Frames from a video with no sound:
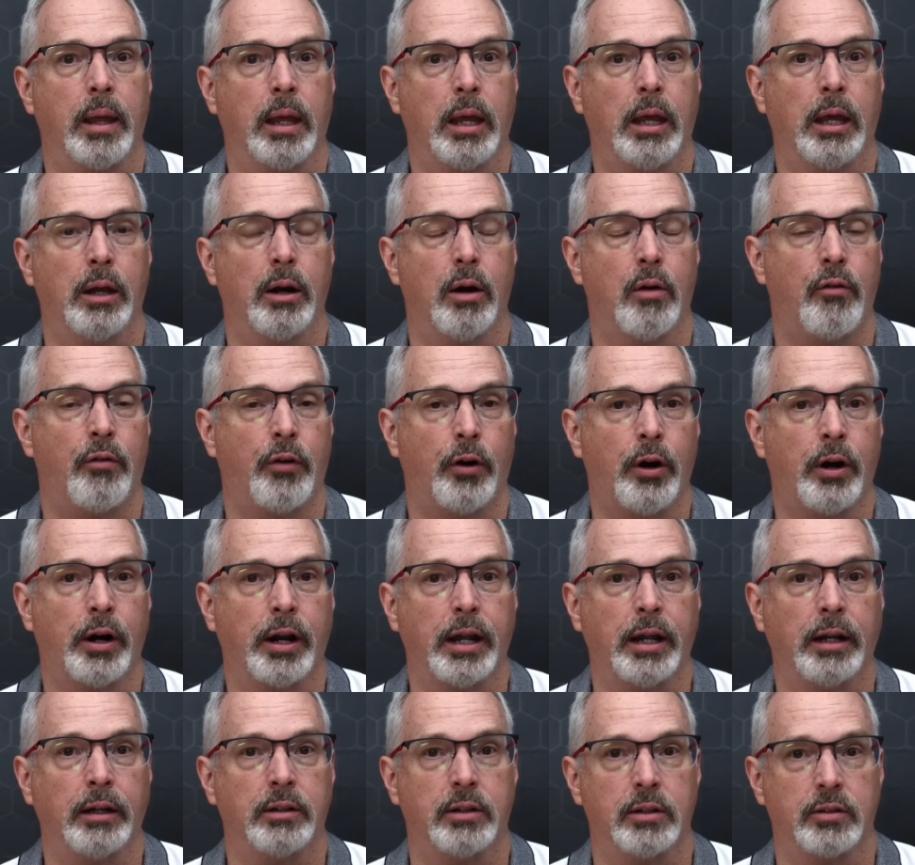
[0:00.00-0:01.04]
in
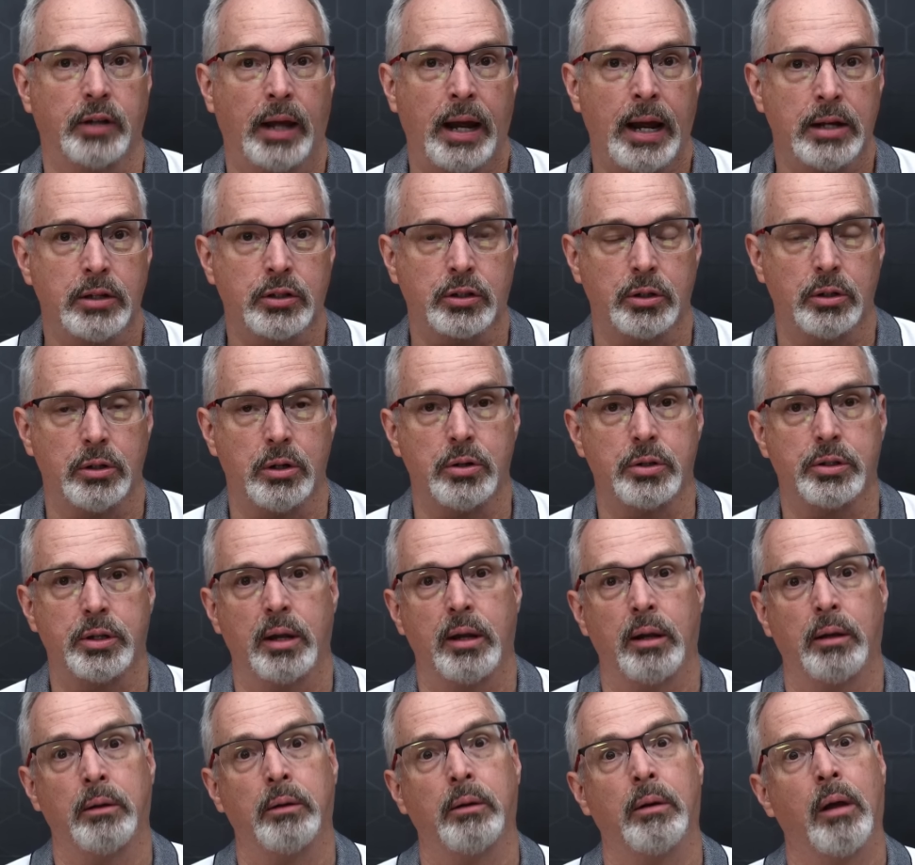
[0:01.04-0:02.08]
averting disasters
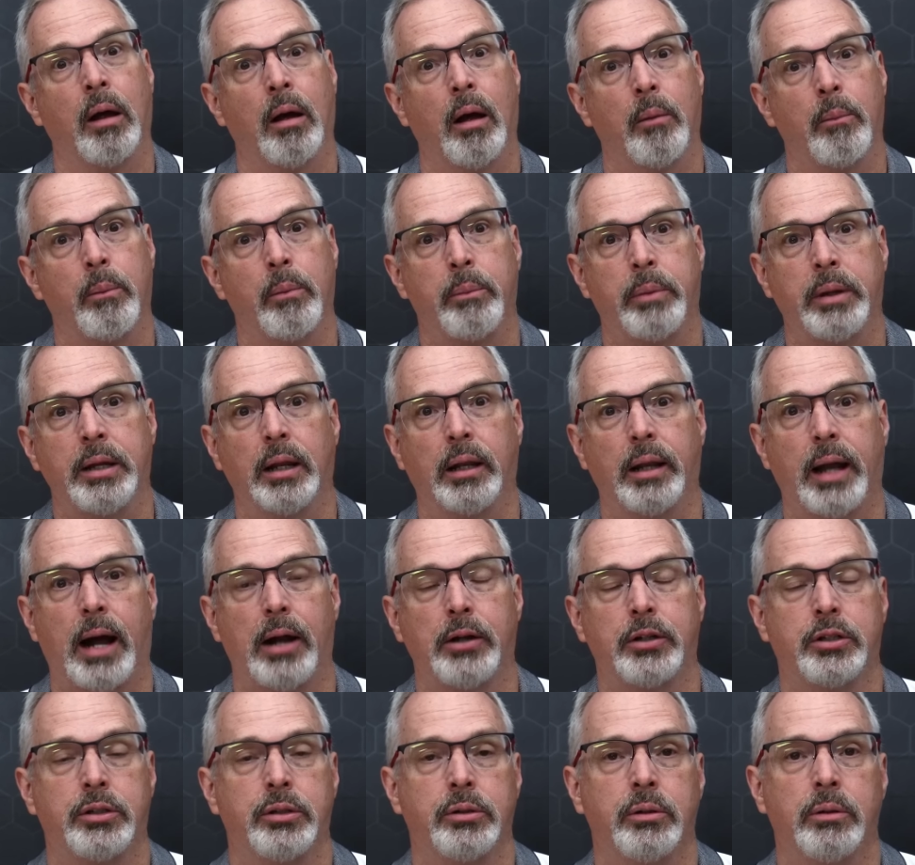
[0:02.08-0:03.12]
and be
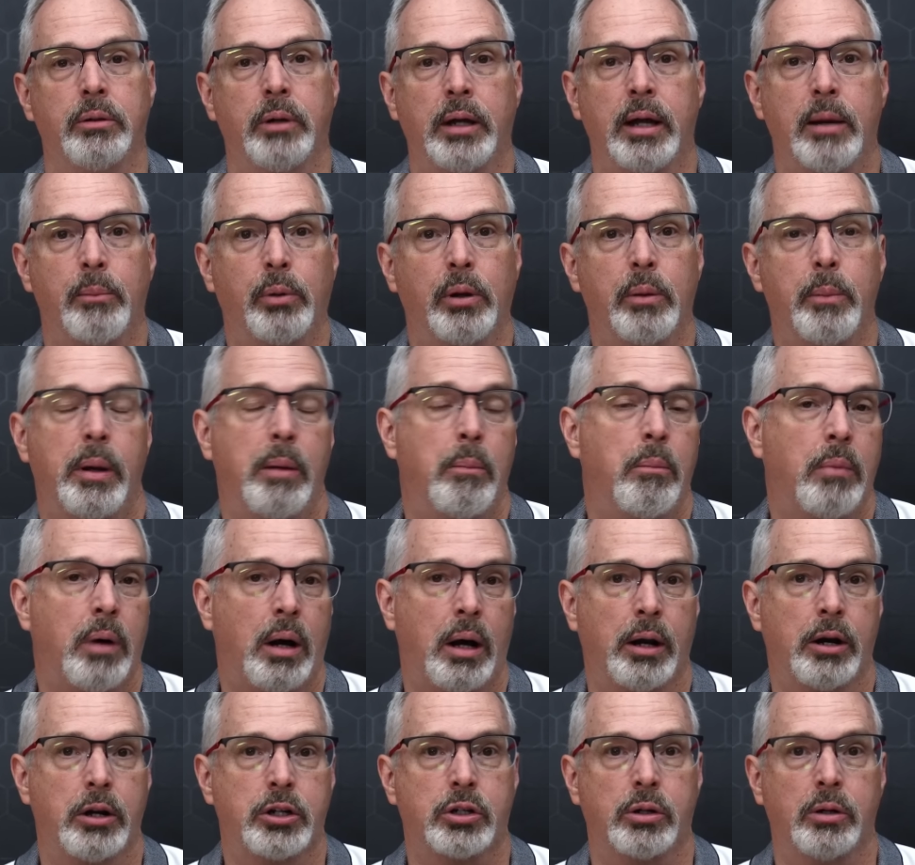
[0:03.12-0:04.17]
allowed to implement
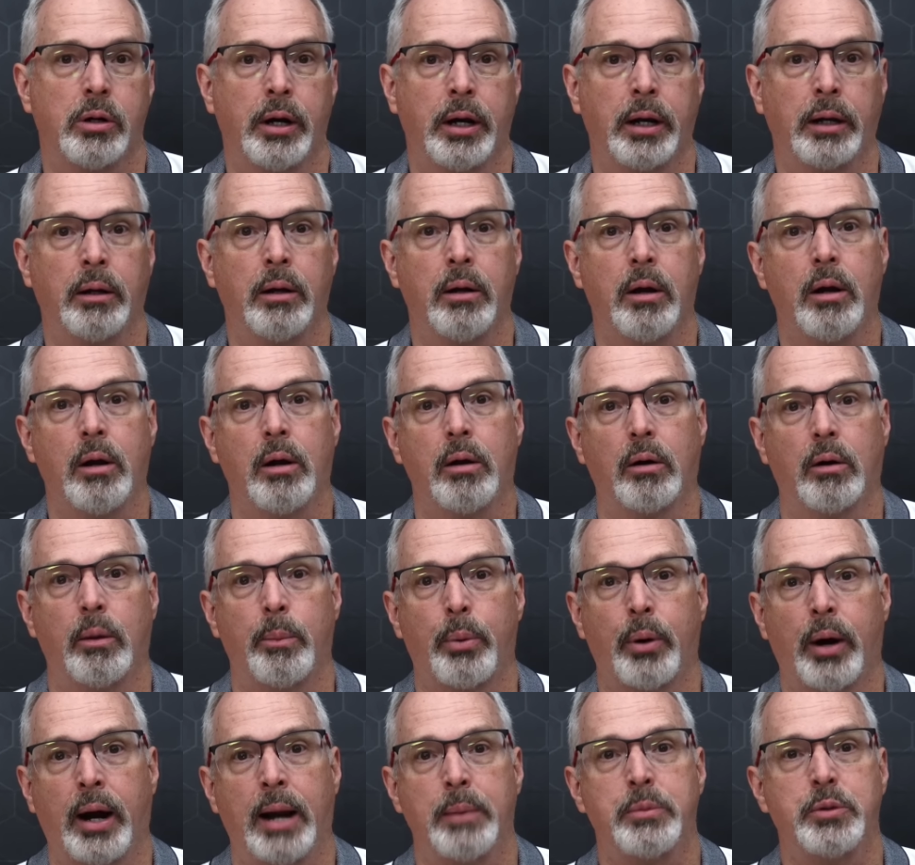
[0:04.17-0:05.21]
monitoring or
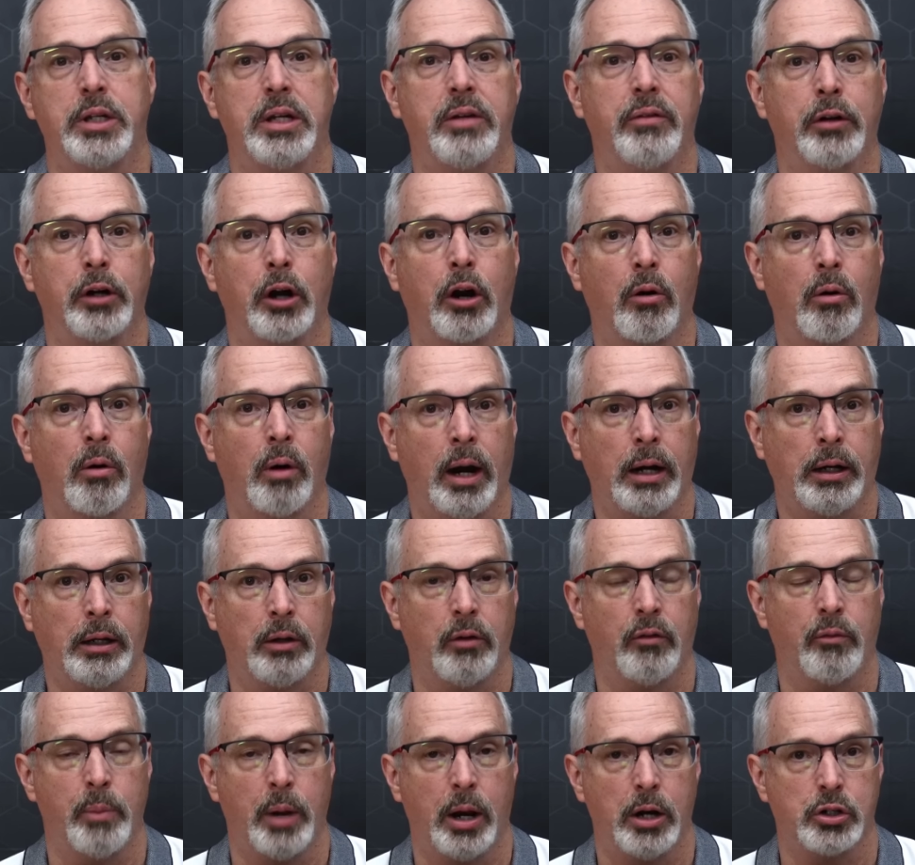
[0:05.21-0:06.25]
perhaps even
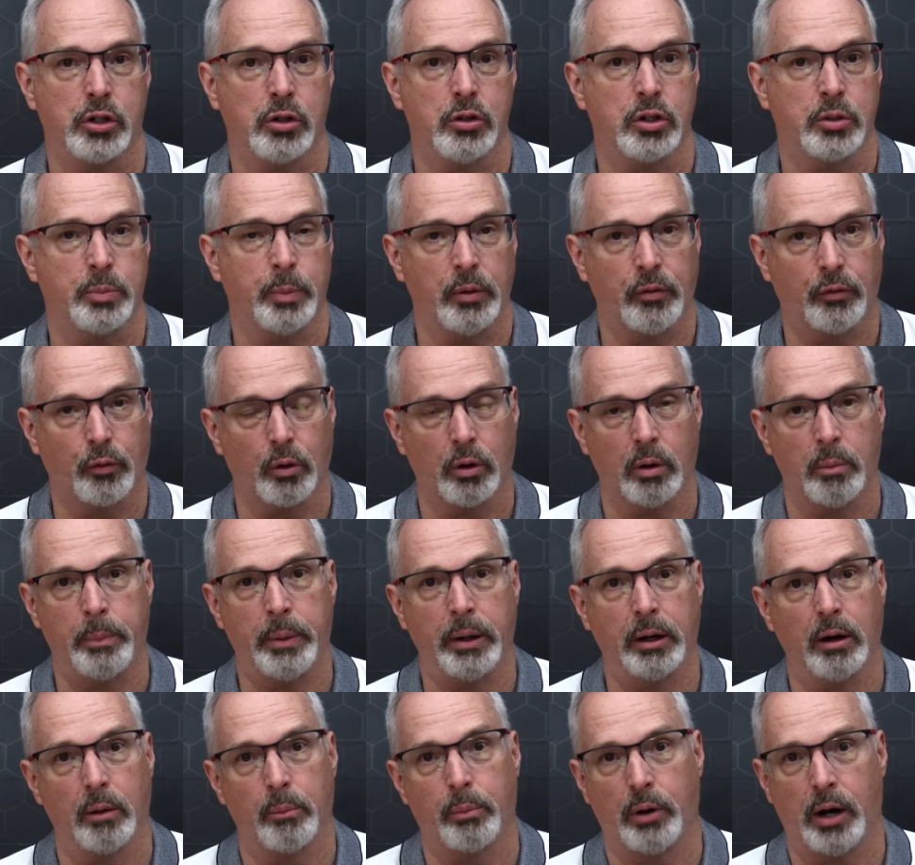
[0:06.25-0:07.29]
corrective measures before
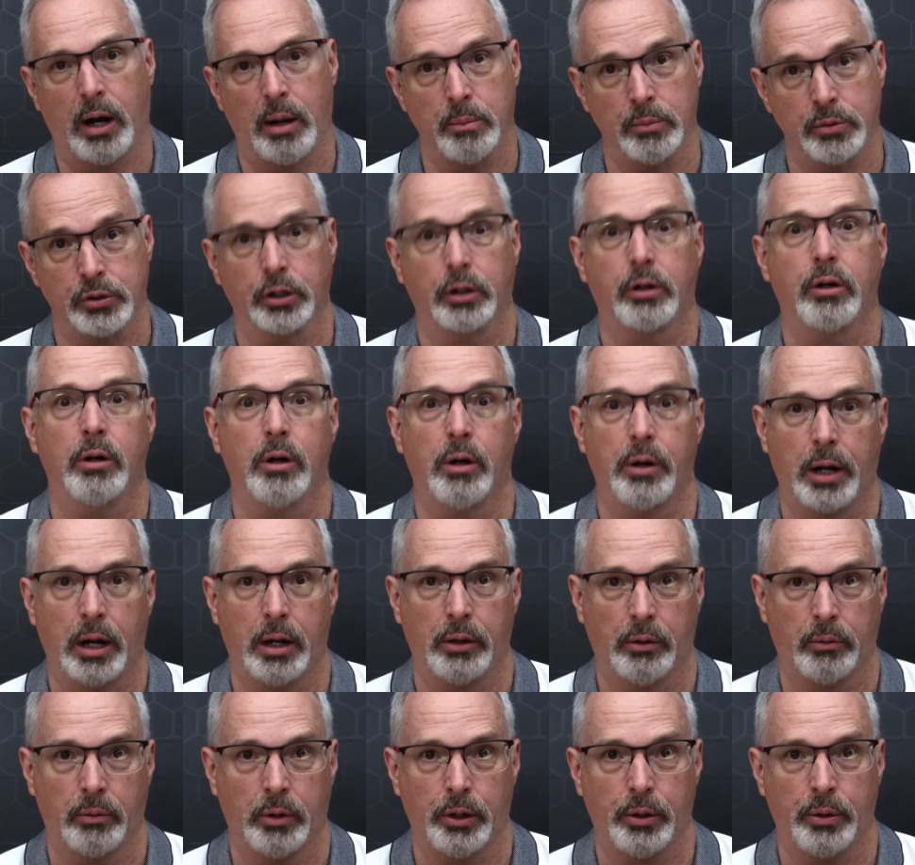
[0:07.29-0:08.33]
bigger problems occur down
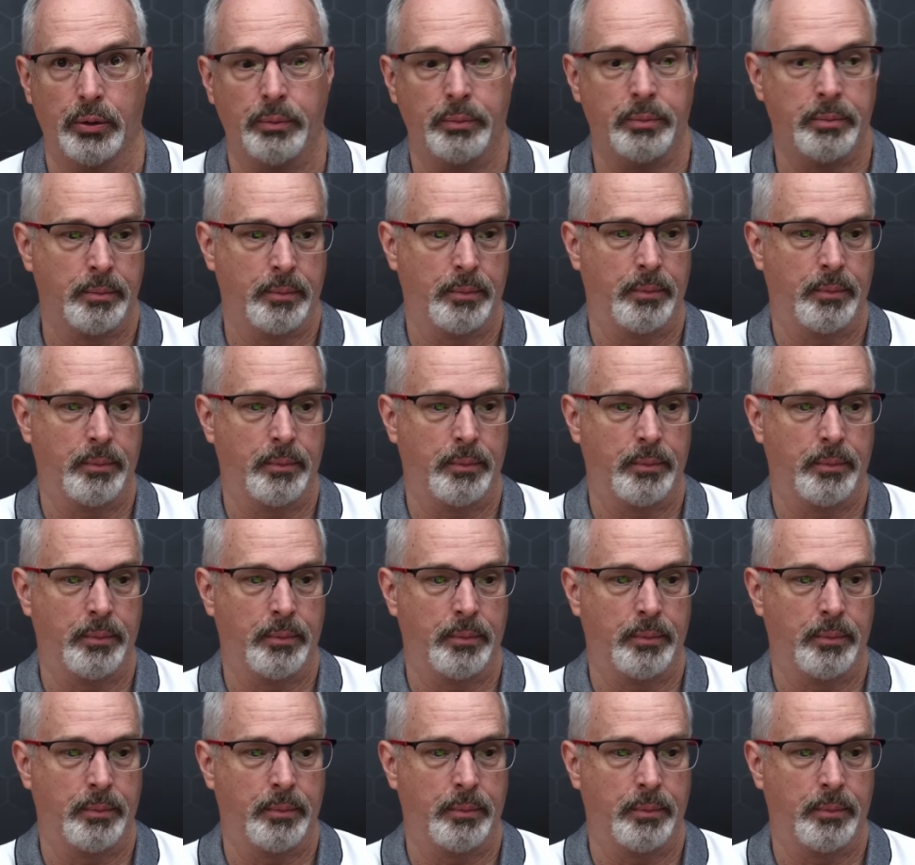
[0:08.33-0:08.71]
the road.